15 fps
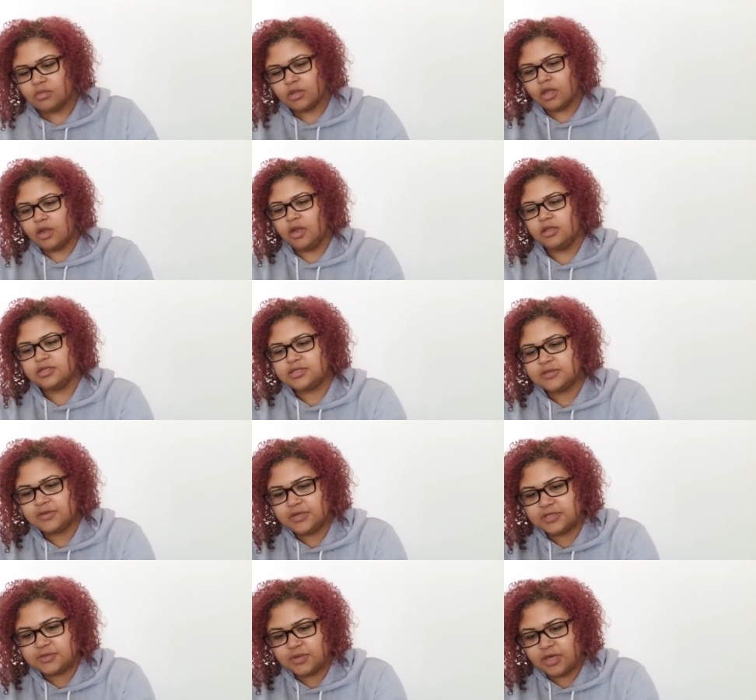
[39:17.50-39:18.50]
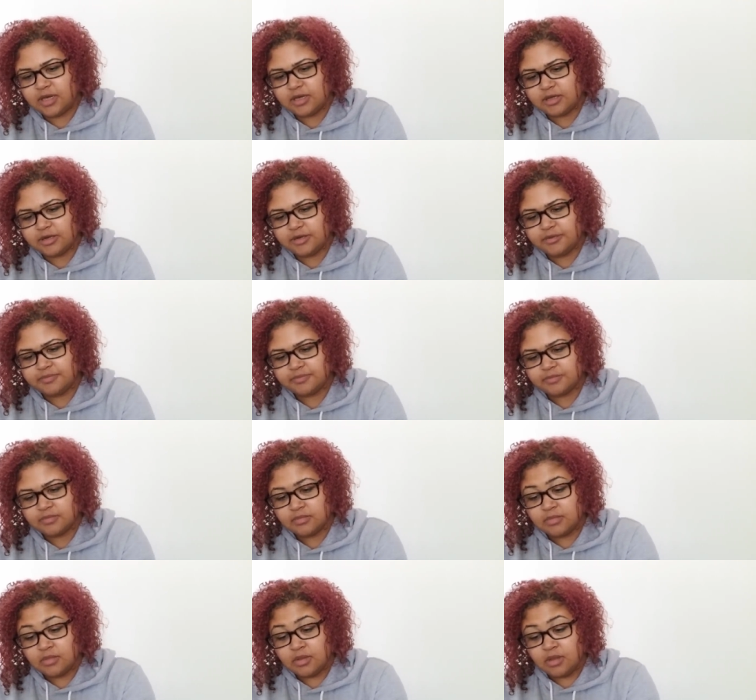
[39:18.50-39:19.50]
All right, let's see what else we got here.
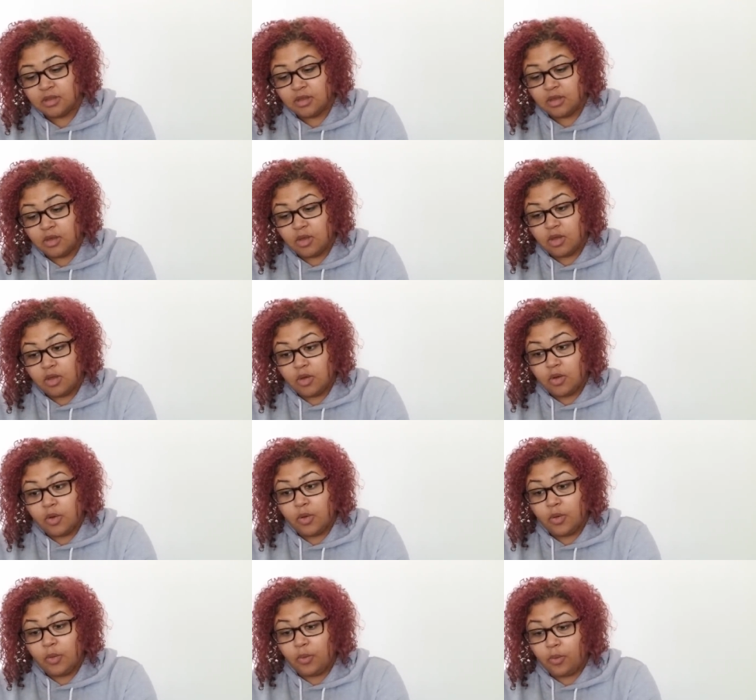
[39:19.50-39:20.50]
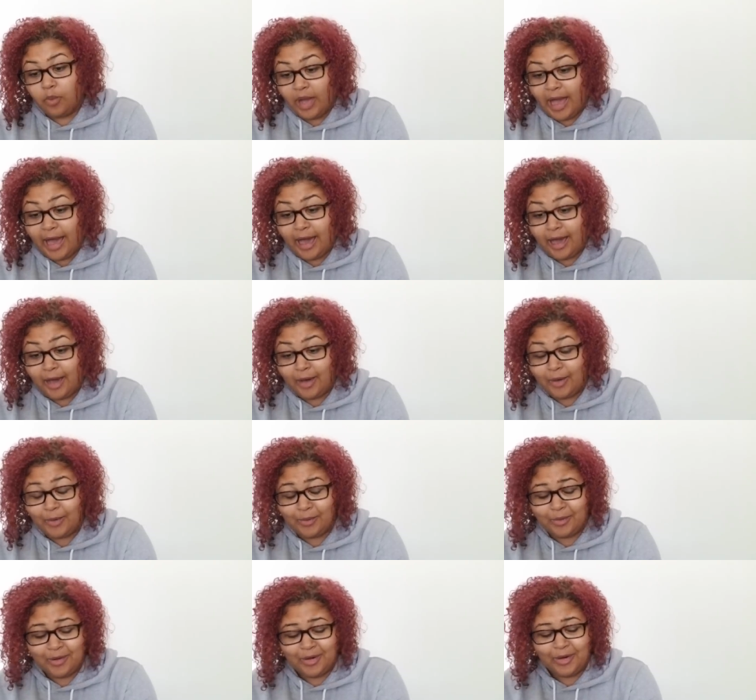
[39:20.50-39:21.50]

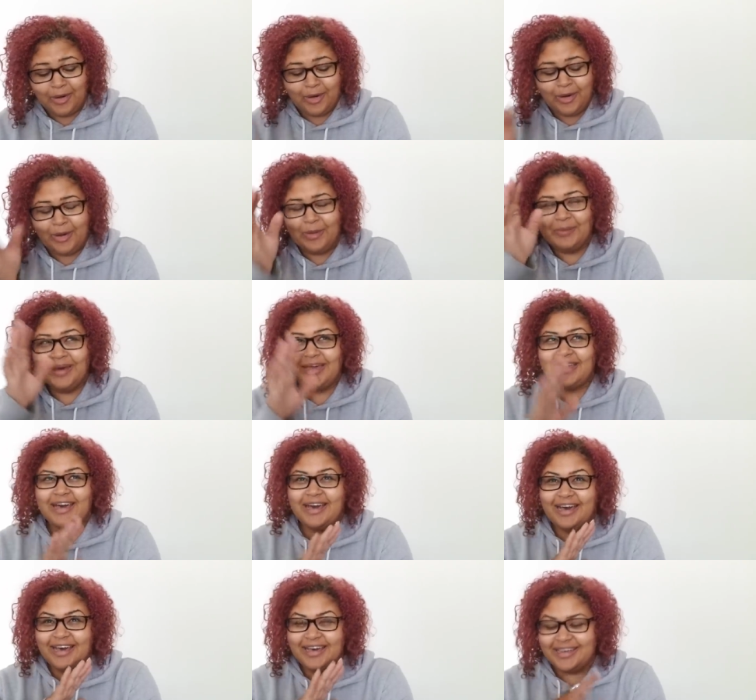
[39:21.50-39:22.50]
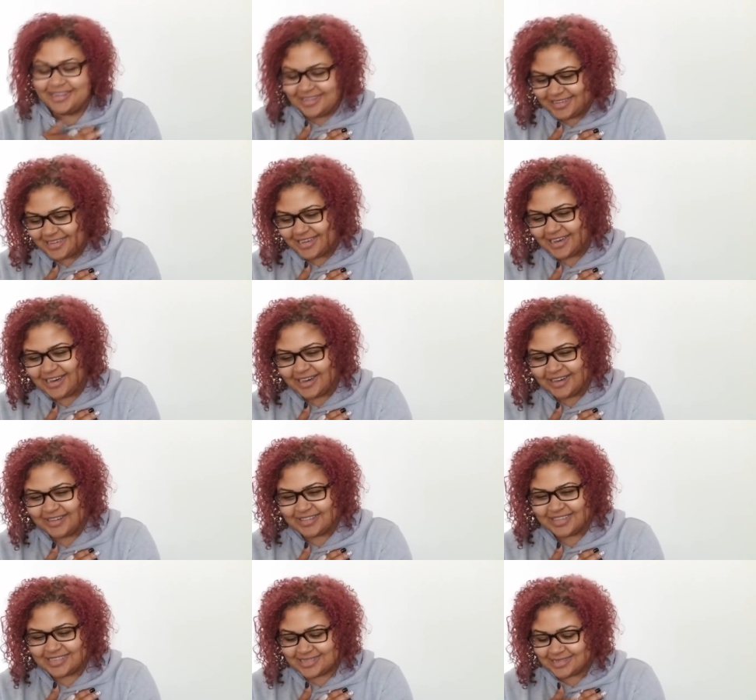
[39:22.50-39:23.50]
Wow. Oh my God.
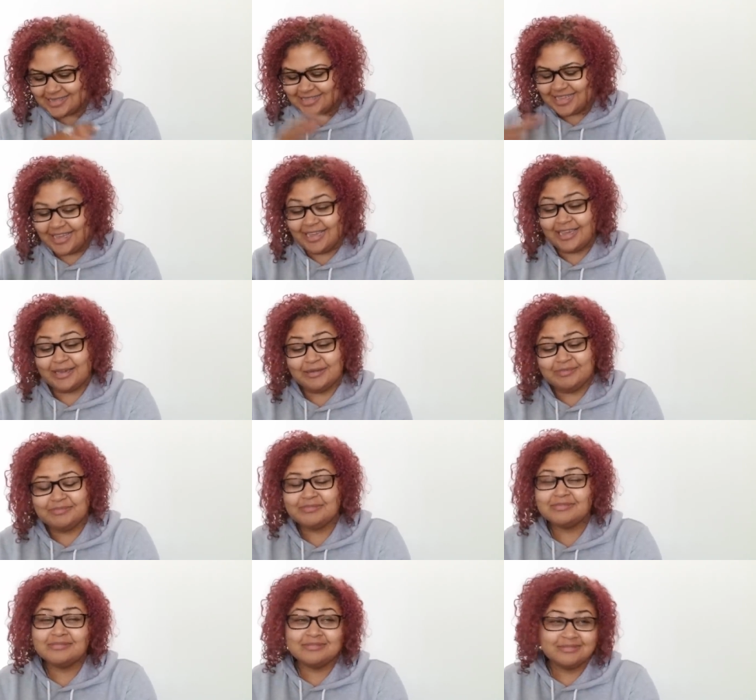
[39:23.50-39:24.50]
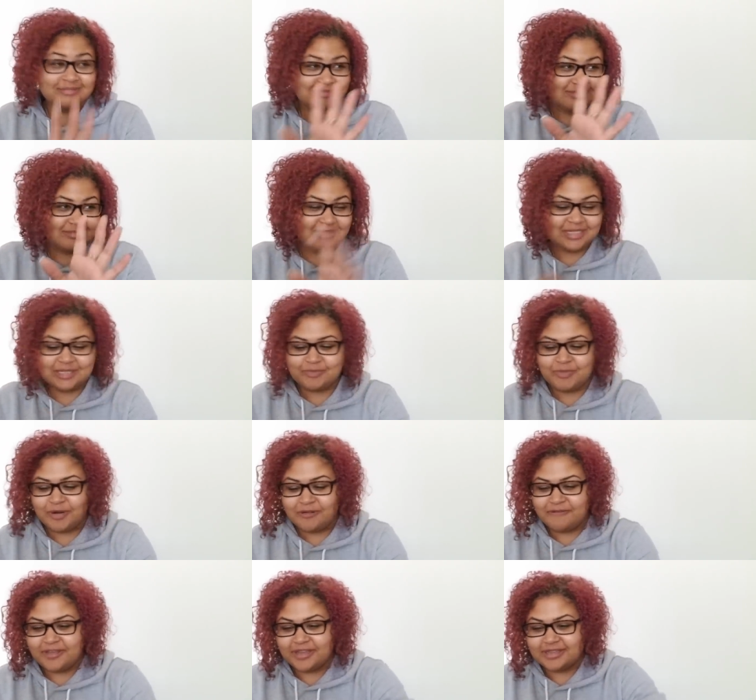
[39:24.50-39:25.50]
Oh, this is like, this is
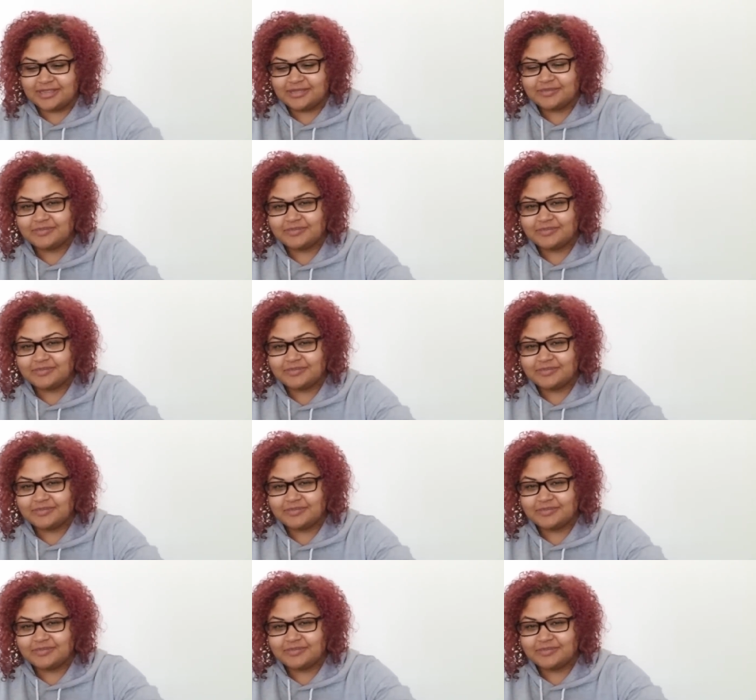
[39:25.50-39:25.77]
perfect.